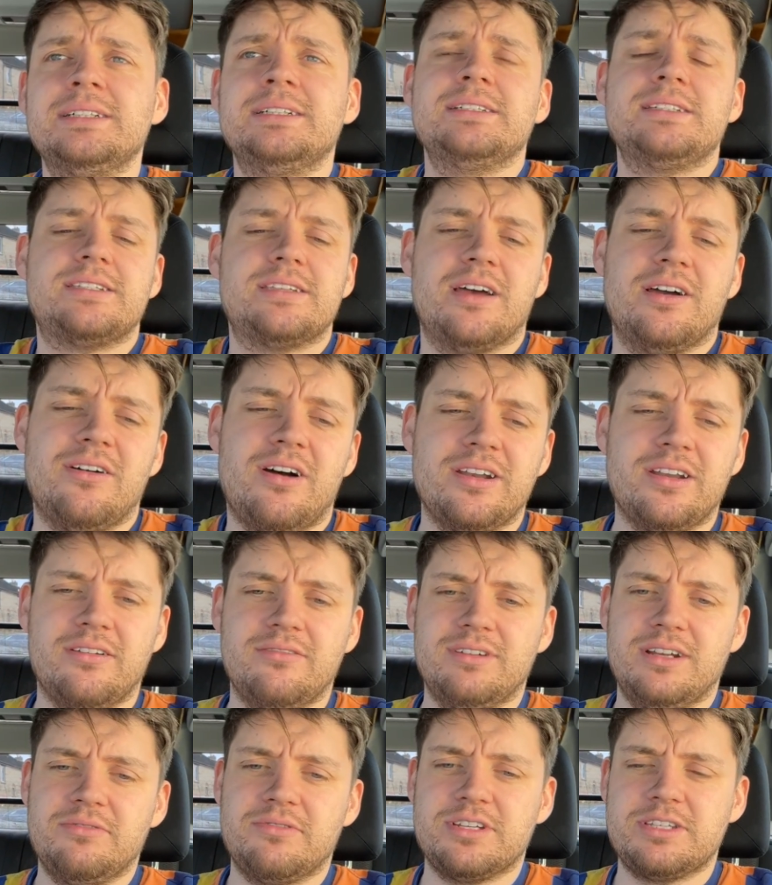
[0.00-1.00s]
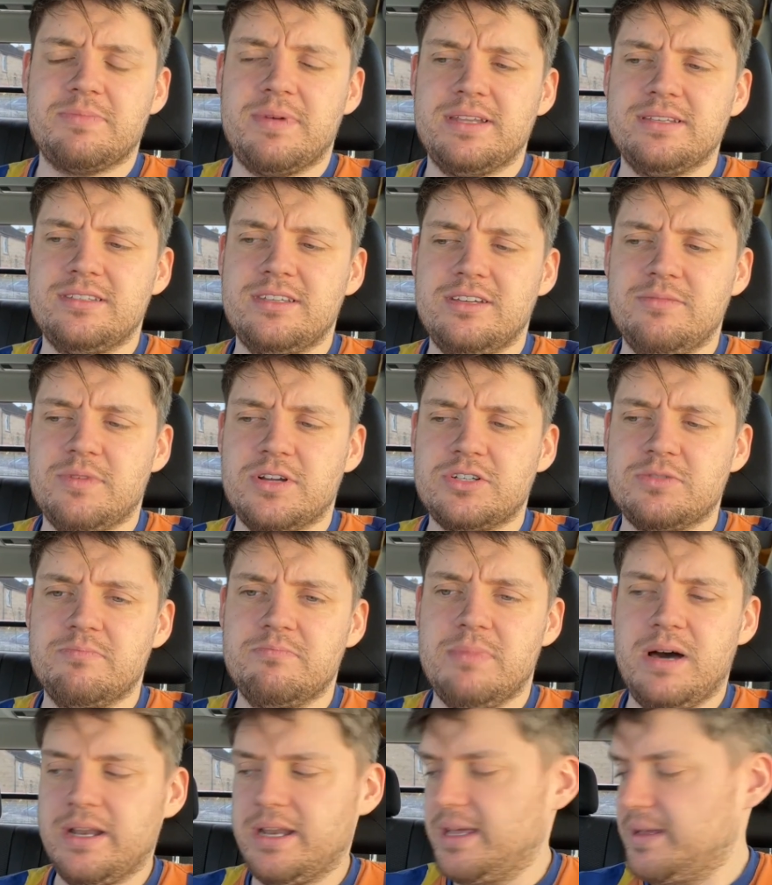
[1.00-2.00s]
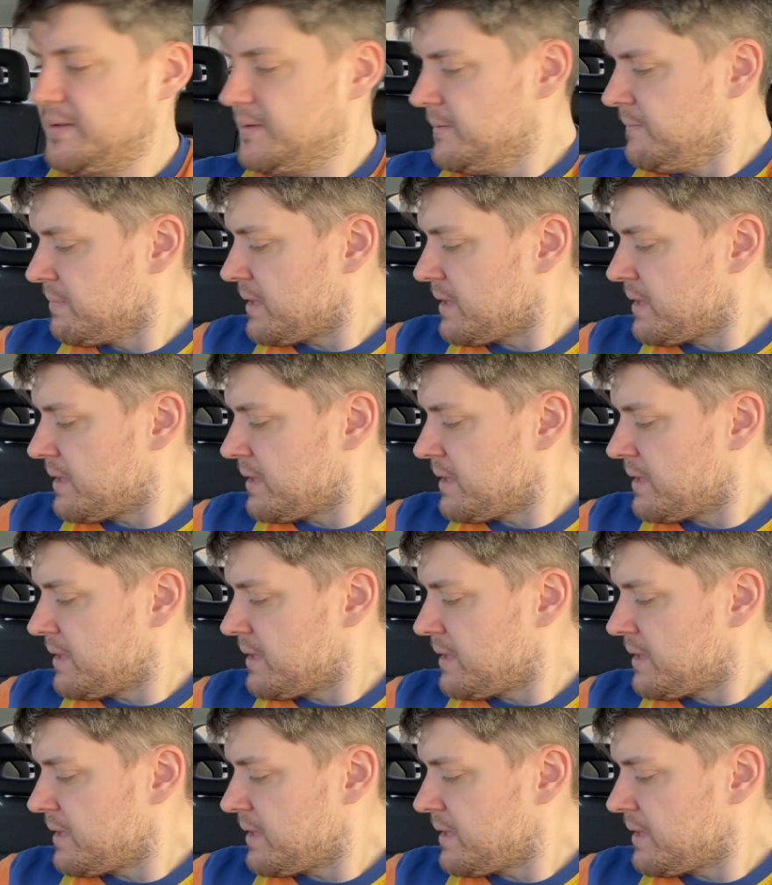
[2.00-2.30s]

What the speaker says: so I don't really want to spend too much money.